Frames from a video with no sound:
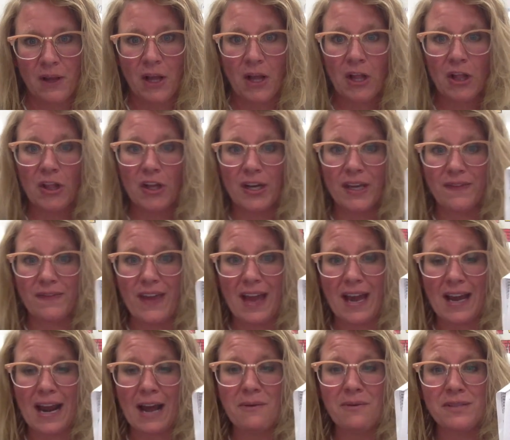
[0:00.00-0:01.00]
Look at
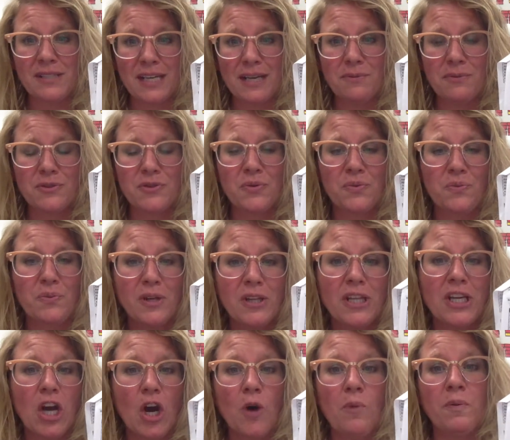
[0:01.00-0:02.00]
that. I was able to
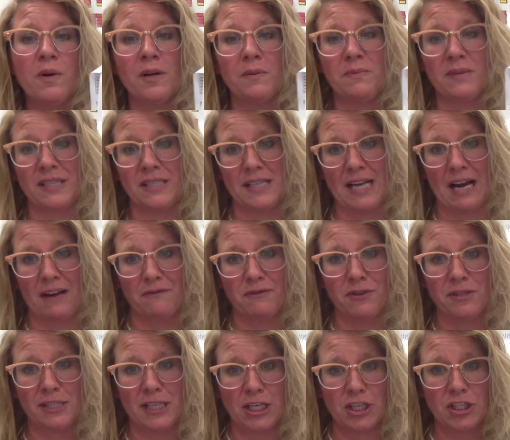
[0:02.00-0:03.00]
really open up these
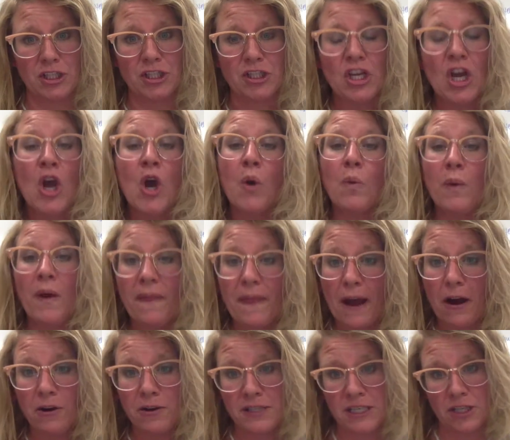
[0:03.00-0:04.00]
conversations with
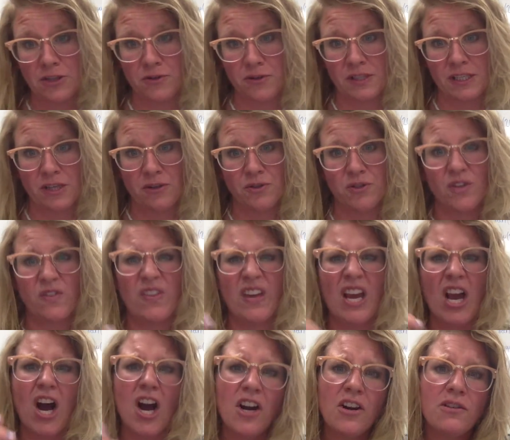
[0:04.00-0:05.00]
our teachers here so that
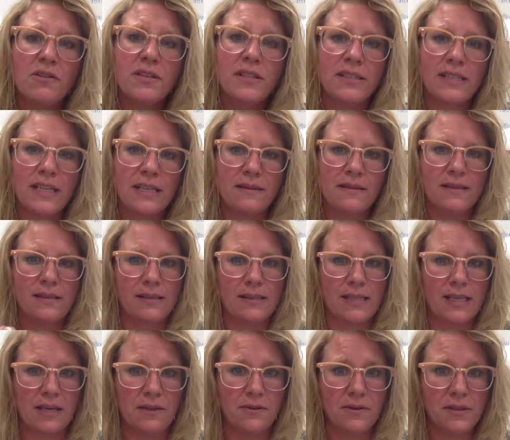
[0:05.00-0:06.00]
they understand the
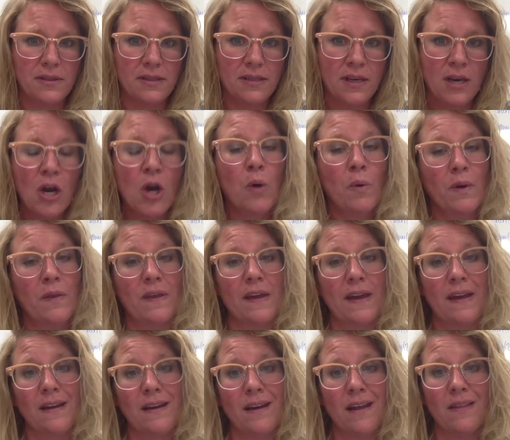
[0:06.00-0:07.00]
skills
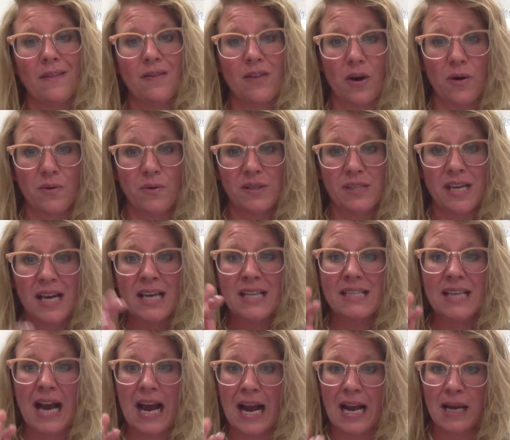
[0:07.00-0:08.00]
within those
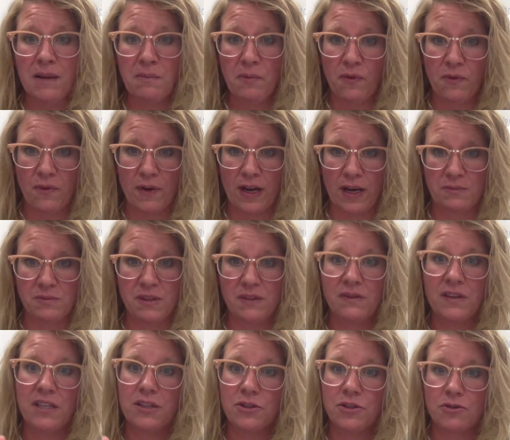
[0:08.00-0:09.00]
time frames of
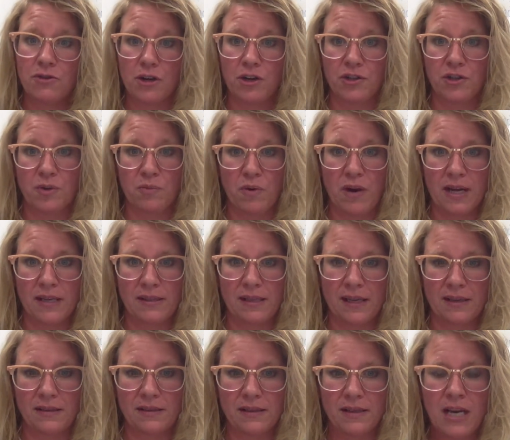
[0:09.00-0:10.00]
the instructional process.